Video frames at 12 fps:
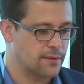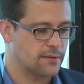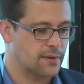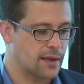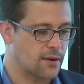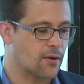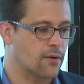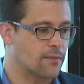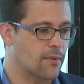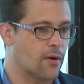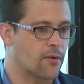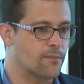And, and
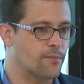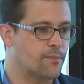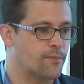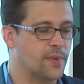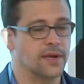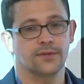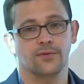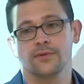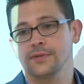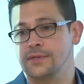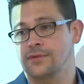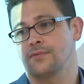our, our biggest
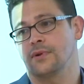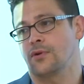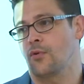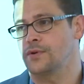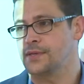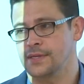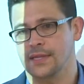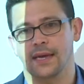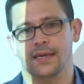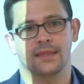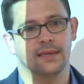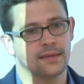role is to run courses
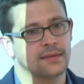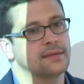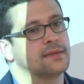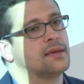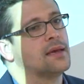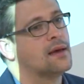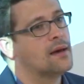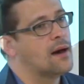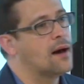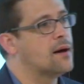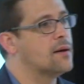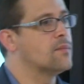like this.
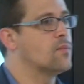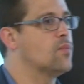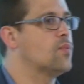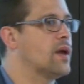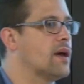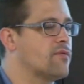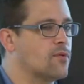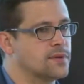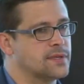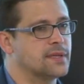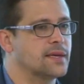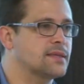Um, we have
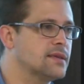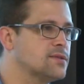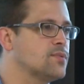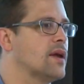courses like this.